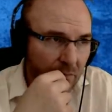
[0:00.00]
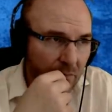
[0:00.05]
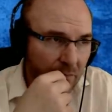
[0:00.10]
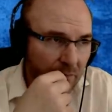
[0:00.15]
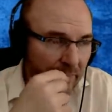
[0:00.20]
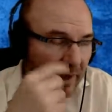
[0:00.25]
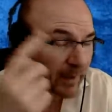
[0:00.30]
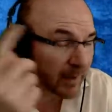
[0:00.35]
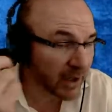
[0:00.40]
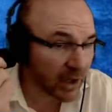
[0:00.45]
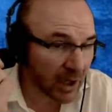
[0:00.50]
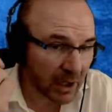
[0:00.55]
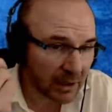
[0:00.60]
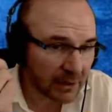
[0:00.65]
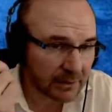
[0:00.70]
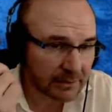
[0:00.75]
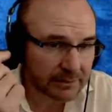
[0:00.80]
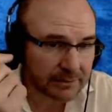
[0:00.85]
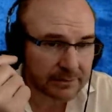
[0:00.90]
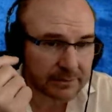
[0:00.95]
Maybe not.
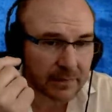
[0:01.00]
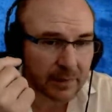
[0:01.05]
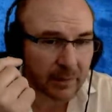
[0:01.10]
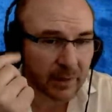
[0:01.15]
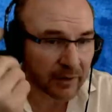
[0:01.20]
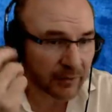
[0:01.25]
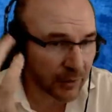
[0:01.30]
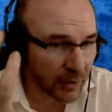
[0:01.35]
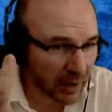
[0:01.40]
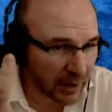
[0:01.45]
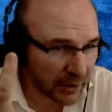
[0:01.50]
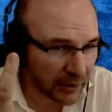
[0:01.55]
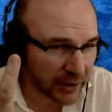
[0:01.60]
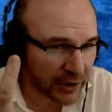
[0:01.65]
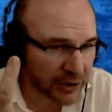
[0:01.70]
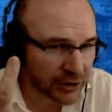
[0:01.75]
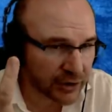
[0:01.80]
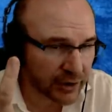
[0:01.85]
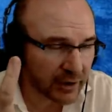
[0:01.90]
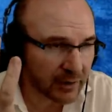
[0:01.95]
But if you are a
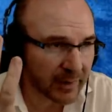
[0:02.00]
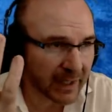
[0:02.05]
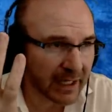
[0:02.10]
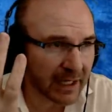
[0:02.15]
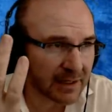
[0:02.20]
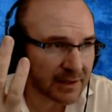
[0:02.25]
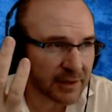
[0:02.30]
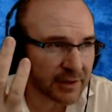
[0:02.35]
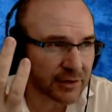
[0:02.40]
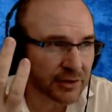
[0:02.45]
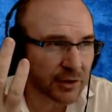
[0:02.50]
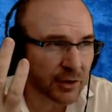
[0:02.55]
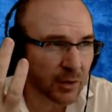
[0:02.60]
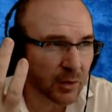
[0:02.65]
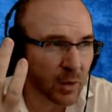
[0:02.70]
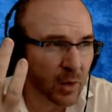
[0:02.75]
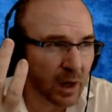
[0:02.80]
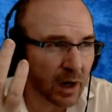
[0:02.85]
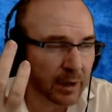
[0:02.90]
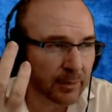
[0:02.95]
Christian, my guess is you
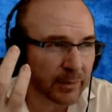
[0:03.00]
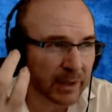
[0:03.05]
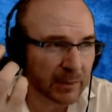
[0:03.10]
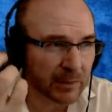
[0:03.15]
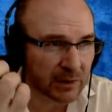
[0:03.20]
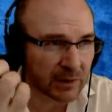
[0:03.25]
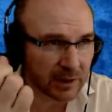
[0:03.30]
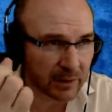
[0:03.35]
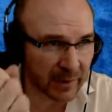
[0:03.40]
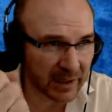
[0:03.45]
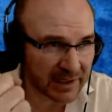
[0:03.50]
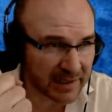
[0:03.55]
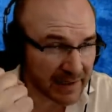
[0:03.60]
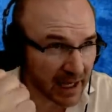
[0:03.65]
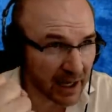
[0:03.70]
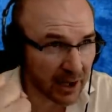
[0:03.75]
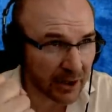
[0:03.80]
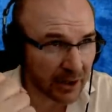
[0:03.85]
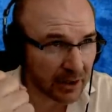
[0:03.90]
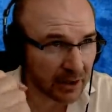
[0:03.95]
want people to be
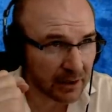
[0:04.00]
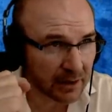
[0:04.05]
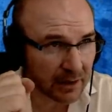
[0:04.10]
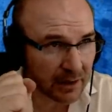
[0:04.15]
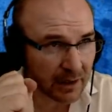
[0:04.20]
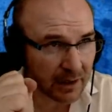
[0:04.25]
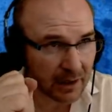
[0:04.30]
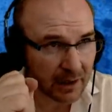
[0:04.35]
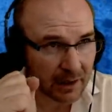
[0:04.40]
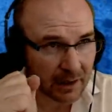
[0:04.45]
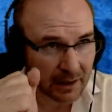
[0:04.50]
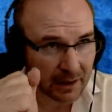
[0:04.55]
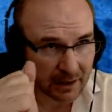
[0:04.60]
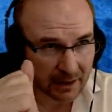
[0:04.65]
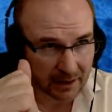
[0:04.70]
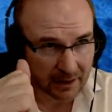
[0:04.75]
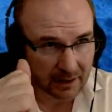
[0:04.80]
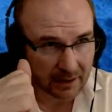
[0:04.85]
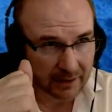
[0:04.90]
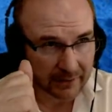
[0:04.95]
scared
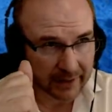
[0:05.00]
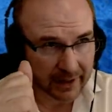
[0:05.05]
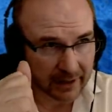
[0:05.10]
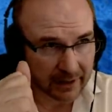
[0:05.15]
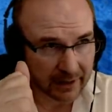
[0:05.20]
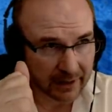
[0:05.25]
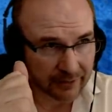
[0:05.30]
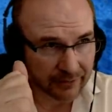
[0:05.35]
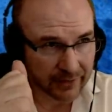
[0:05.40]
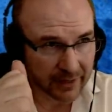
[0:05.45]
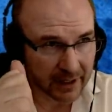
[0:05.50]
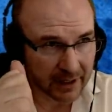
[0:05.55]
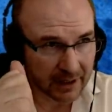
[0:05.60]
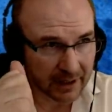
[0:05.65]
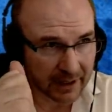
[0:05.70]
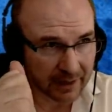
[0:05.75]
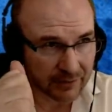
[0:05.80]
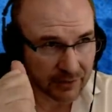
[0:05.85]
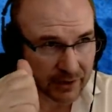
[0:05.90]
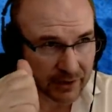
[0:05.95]
that if they
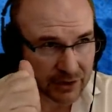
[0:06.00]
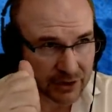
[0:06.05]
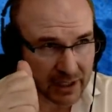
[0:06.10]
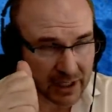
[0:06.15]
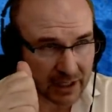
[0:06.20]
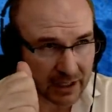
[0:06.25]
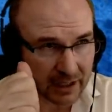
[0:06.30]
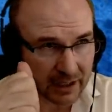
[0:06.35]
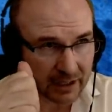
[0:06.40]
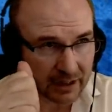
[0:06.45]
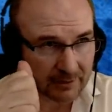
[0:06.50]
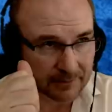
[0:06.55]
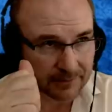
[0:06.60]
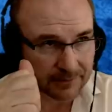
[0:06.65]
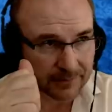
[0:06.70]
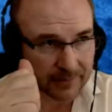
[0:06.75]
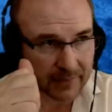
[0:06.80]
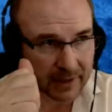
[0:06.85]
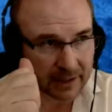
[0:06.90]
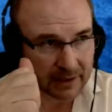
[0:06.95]
leave Christianity,
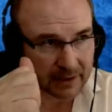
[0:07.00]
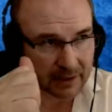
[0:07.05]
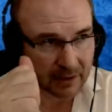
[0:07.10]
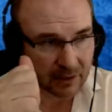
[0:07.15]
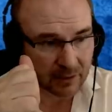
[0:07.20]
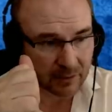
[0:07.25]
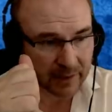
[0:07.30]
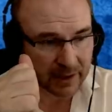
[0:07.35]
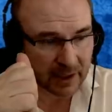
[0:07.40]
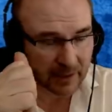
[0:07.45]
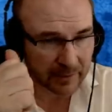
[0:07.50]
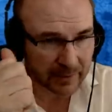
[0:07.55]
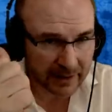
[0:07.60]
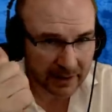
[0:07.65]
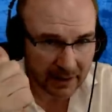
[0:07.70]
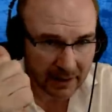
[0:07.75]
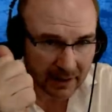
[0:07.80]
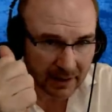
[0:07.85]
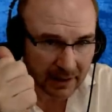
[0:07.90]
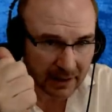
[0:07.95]
that they'll become
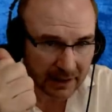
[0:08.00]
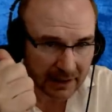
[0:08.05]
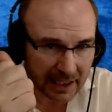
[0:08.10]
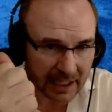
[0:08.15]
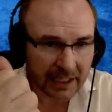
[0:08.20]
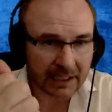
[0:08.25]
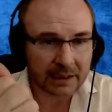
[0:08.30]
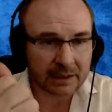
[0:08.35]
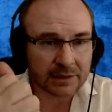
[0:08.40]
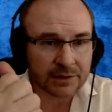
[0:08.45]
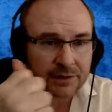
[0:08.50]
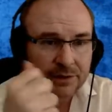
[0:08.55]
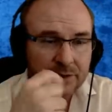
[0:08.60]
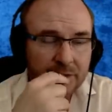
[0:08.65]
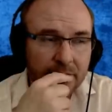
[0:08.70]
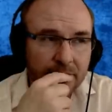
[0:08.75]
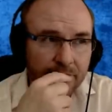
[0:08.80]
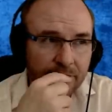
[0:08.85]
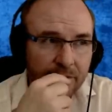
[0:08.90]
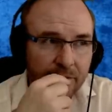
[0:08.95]
a nihilist.
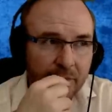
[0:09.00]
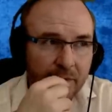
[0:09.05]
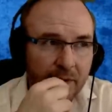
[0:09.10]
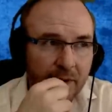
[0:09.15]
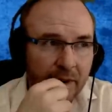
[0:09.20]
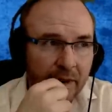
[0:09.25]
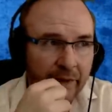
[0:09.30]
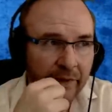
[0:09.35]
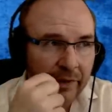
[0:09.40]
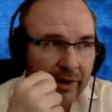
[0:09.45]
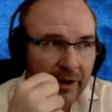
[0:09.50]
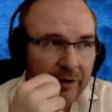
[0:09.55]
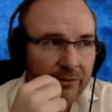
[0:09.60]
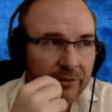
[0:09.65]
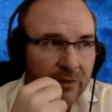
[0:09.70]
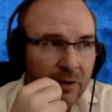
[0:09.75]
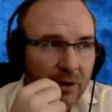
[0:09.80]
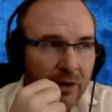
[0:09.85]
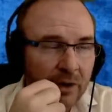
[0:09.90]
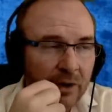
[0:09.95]
And
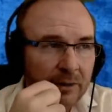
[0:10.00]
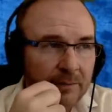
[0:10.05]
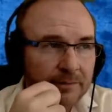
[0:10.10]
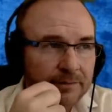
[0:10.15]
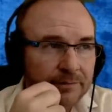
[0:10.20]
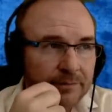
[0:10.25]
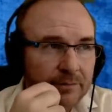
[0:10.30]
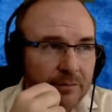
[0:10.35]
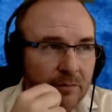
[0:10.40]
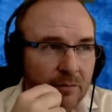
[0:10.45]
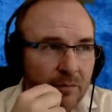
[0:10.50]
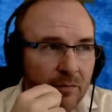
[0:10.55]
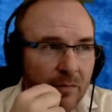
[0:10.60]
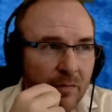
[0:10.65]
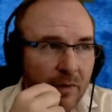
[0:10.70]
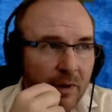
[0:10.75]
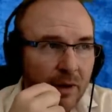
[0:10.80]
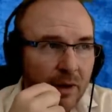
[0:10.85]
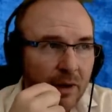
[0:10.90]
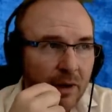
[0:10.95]
therefore,
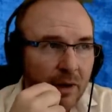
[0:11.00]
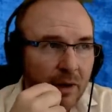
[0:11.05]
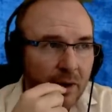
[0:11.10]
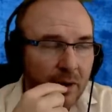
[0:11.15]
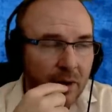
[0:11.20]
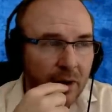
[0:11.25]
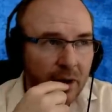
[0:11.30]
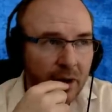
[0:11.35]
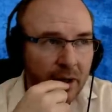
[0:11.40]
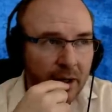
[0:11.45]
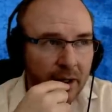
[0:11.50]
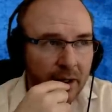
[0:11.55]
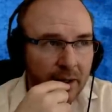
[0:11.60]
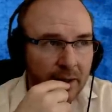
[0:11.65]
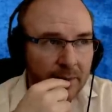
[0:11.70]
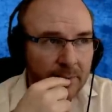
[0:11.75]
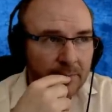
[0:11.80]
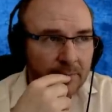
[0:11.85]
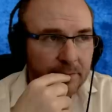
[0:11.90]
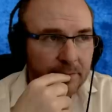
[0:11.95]

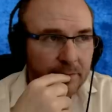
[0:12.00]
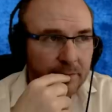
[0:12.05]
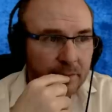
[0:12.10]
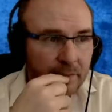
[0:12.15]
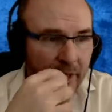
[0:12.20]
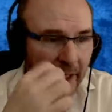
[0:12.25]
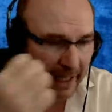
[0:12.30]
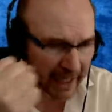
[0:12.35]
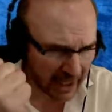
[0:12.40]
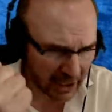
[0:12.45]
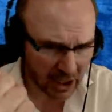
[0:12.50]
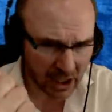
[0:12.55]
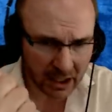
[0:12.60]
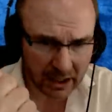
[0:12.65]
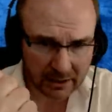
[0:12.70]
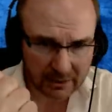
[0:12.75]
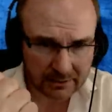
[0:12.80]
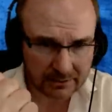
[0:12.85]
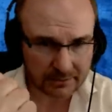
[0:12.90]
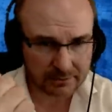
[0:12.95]
uh, hang
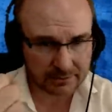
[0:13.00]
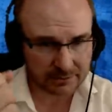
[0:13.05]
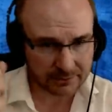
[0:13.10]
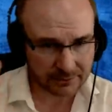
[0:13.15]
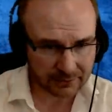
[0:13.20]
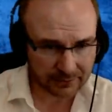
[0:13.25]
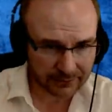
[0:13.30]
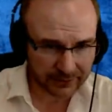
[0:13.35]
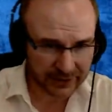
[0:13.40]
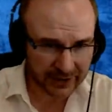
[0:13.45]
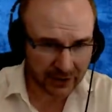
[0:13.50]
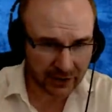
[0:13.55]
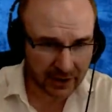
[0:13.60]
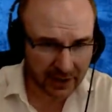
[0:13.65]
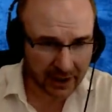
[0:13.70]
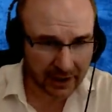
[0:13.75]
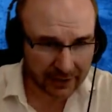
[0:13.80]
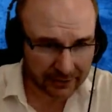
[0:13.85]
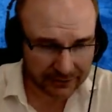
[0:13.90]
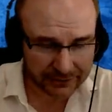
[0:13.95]
on for dear
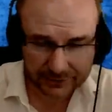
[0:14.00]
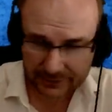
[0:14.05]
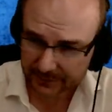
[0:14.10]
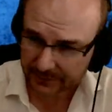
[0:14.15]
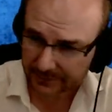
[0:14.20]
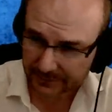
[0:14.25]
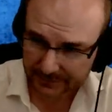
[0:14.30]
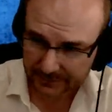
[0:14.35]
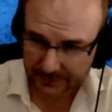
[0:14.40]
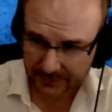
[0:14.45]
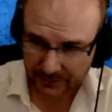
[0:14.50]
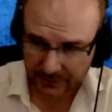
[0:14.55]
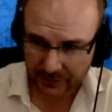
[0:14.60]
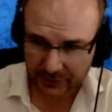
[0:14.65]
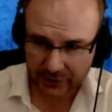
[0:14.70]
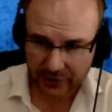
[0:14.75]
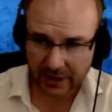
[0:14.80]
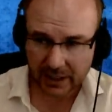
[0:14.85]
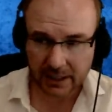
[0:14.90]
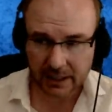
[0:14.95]
life to
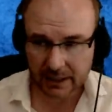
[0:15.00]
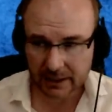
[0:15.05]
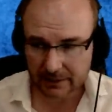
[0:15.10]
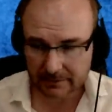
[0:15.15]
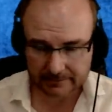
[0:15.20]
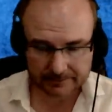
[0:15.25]
Christianity.